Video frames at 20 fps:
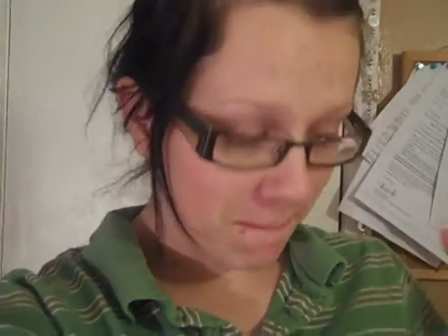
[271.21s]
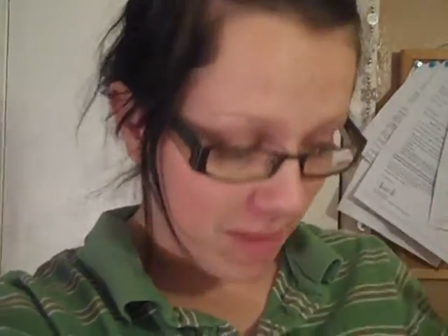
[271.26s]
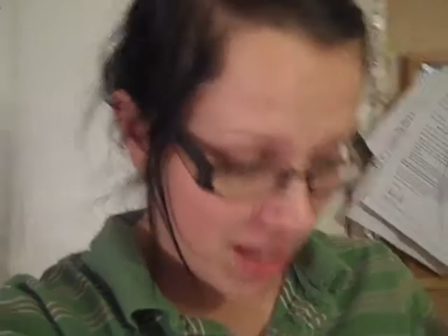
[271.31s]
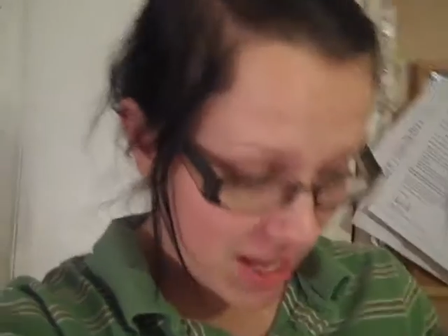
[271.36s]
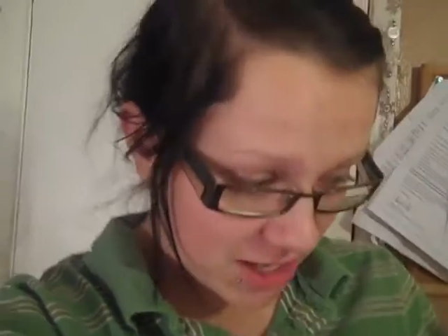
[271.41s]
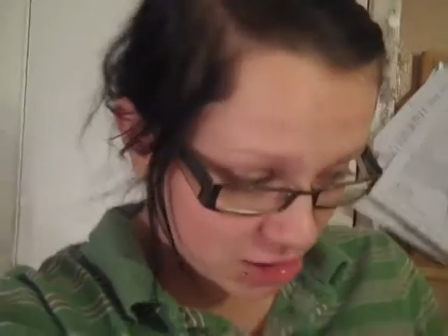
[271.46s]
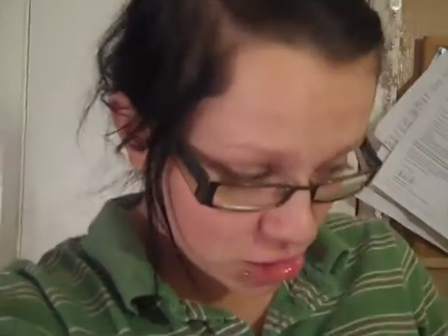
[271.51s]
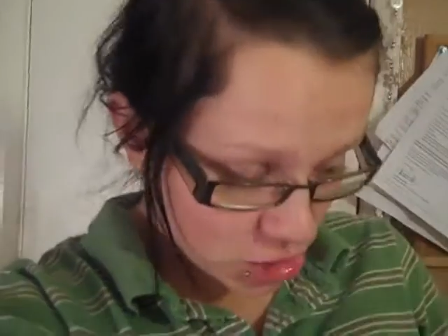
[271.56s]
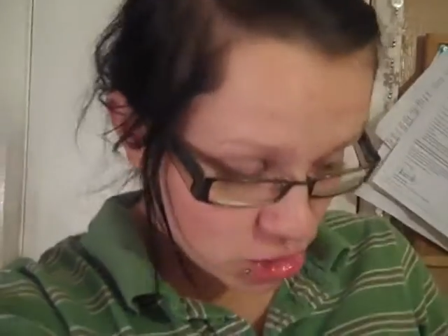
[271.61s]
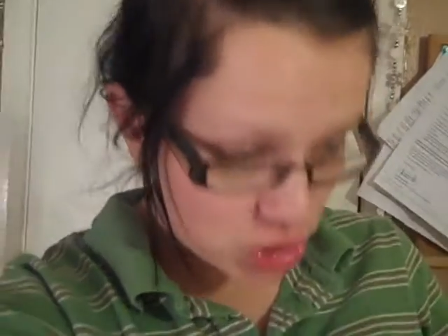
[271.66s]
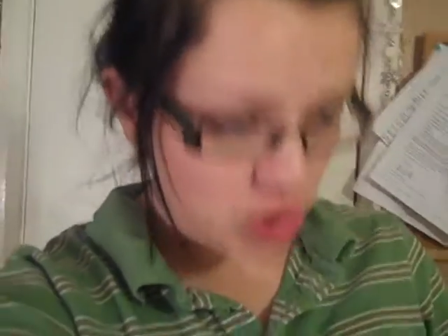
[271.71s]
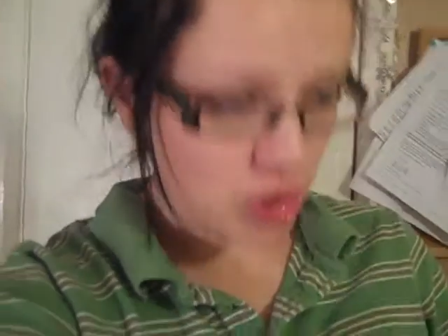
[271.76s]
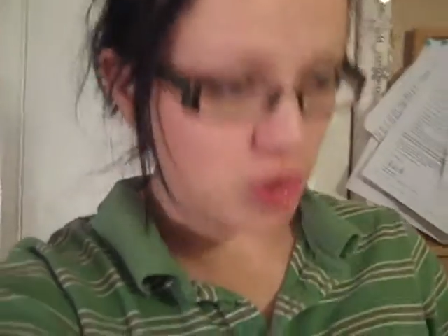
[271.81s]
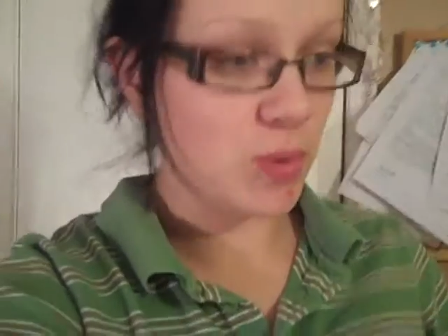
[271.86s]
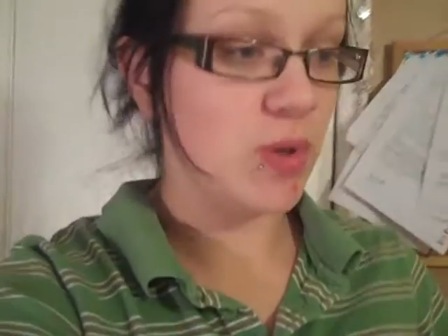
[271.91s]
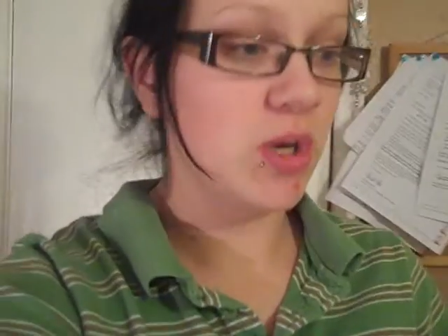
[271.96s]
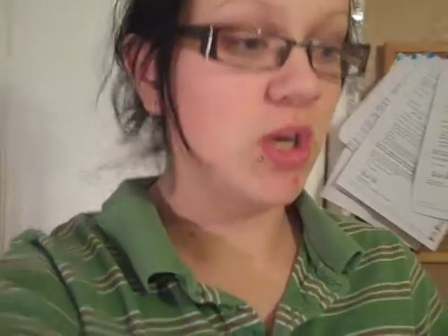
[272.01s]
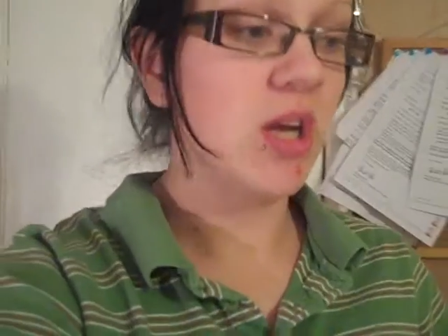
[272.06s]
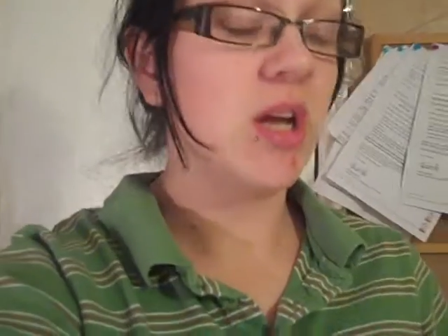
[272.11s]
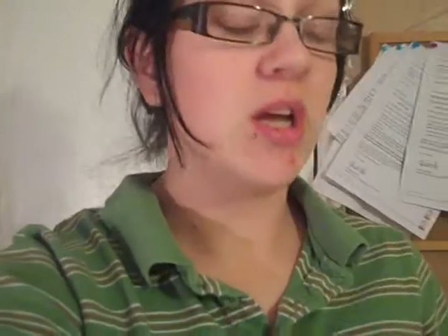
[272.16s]
better to
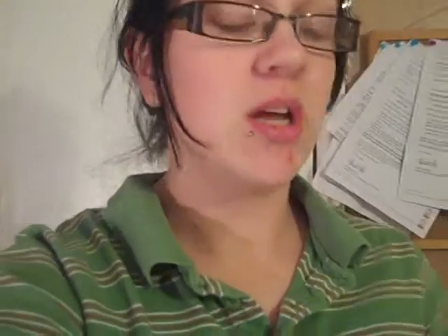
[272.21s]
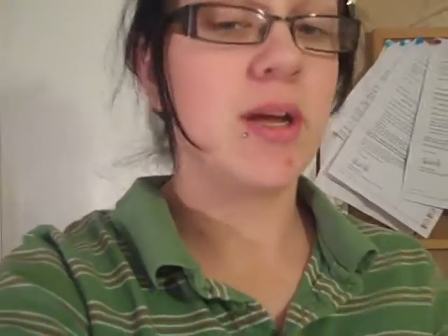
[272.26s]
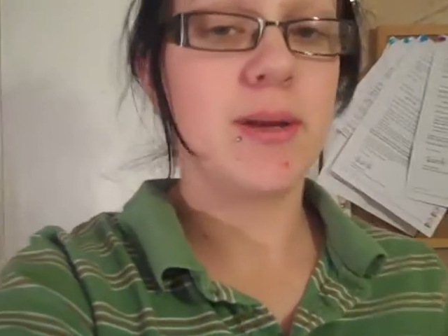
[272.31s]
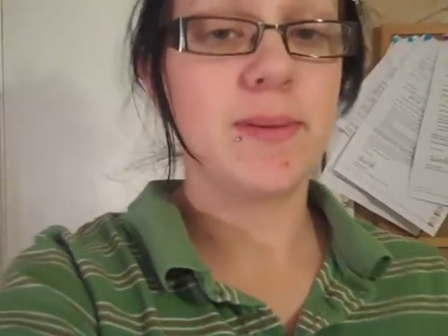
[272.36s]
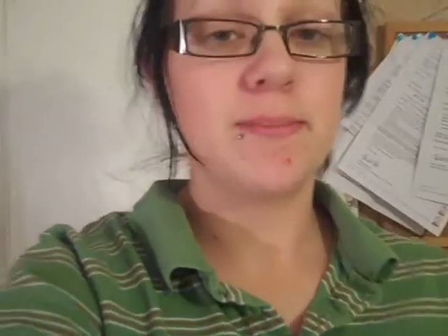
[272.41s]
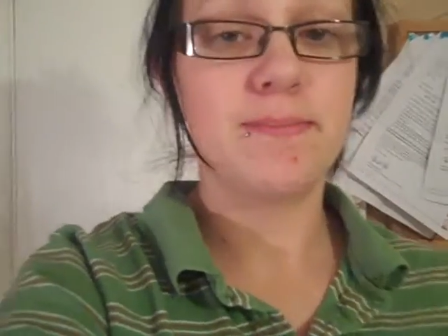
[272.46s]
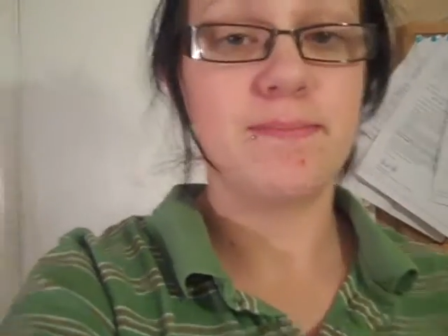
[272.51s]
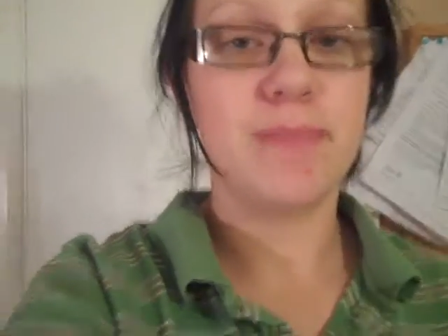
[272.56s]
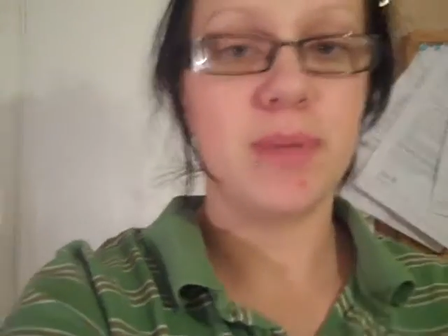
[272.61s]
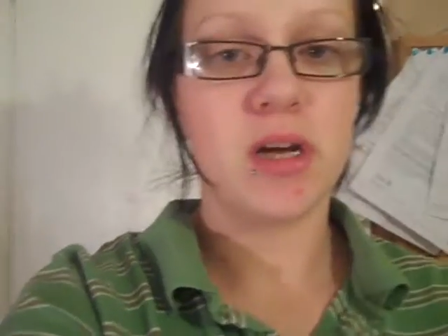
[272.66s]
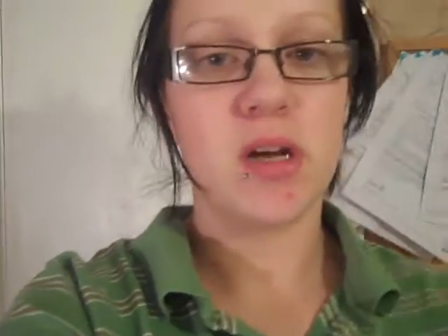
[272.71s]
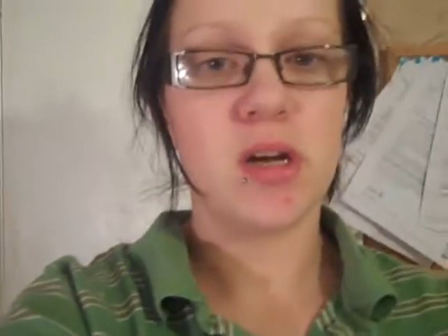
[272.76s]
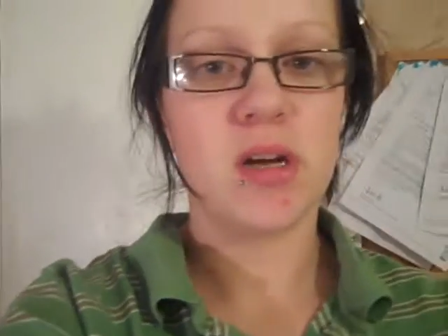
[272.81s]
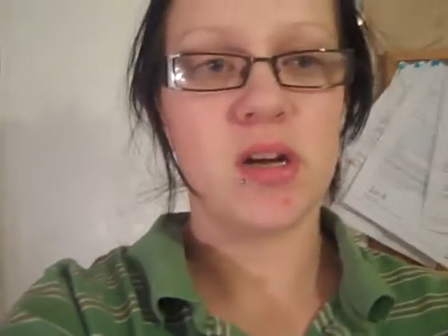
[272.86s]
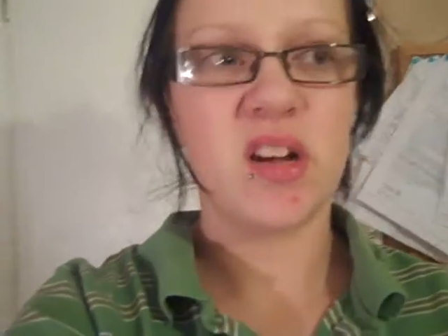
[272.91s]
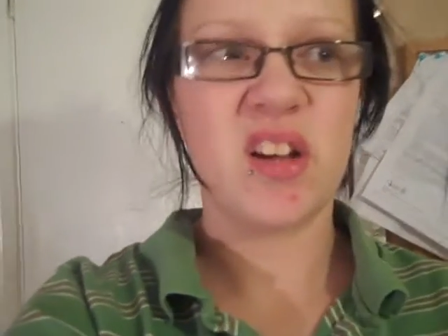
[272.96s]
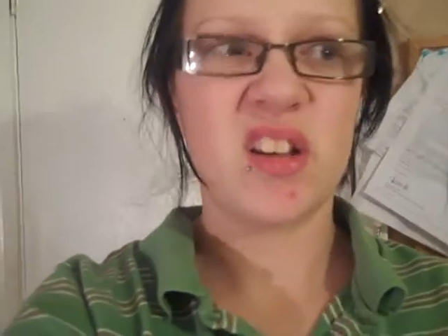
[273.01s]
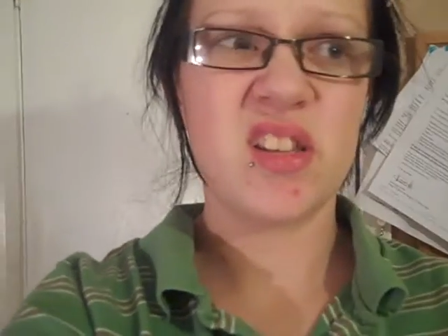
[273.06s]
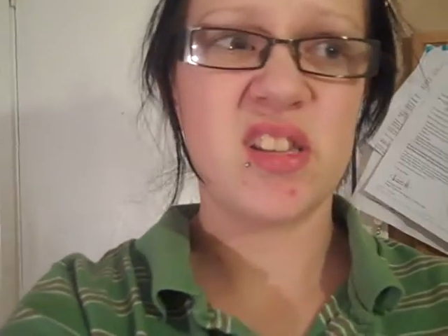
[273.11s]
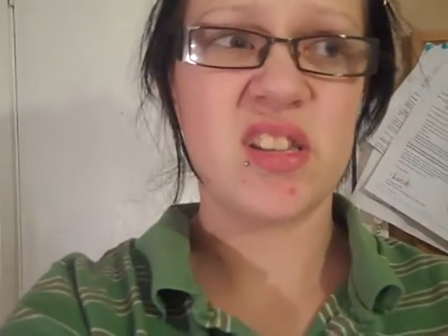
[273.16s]
do. But
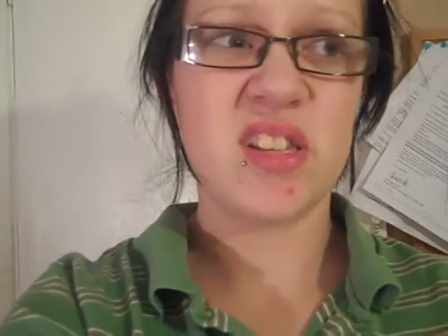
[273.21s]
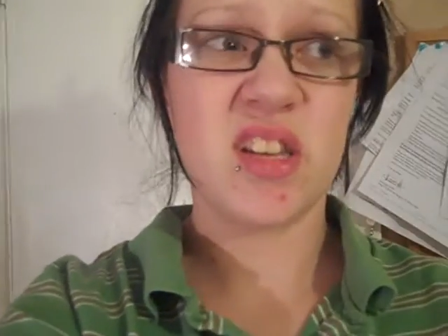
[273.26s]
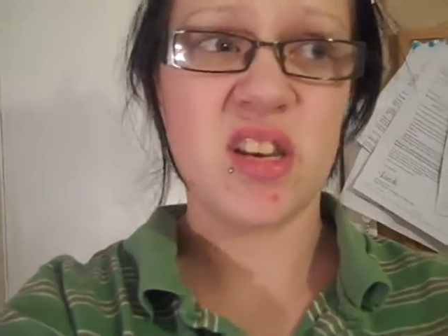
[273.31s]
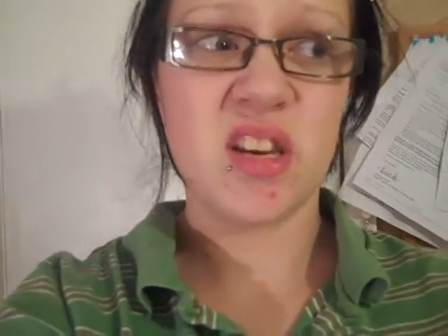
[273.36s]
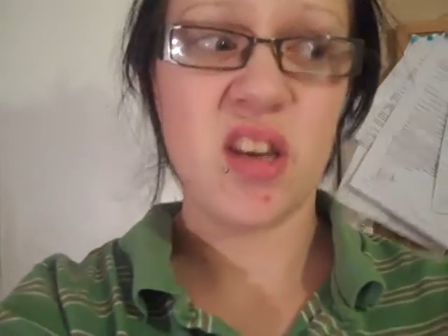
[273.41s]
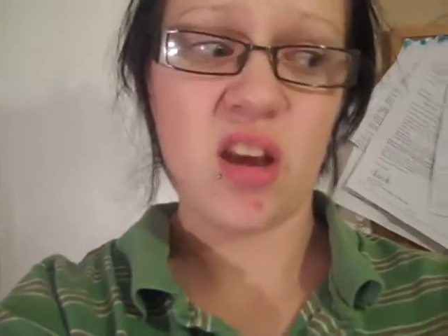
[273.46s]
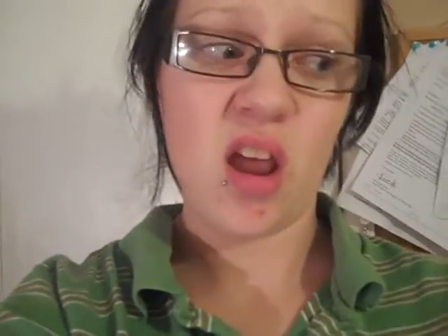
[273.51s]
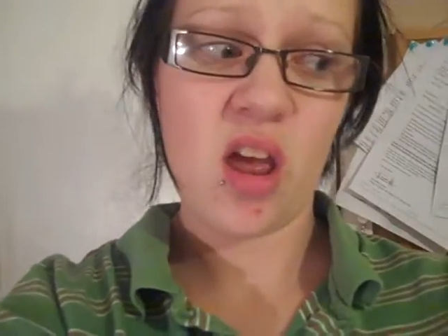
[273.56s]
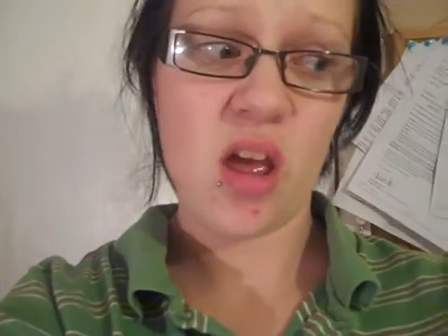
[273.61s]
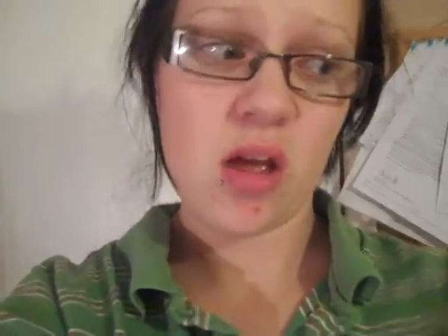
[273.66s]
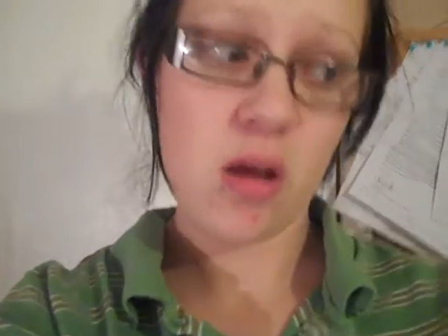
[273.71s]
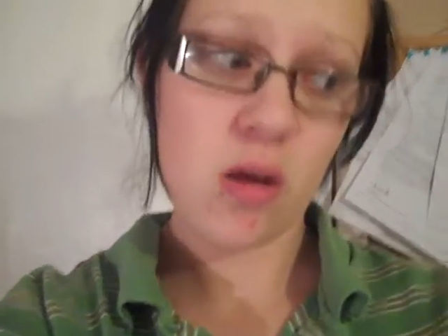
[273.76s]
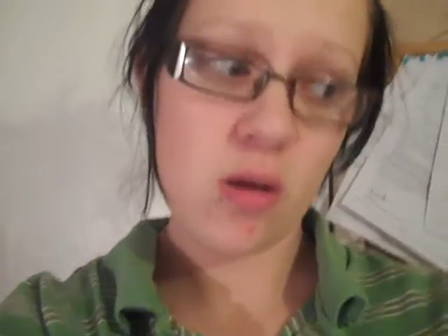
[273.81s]
I don't know.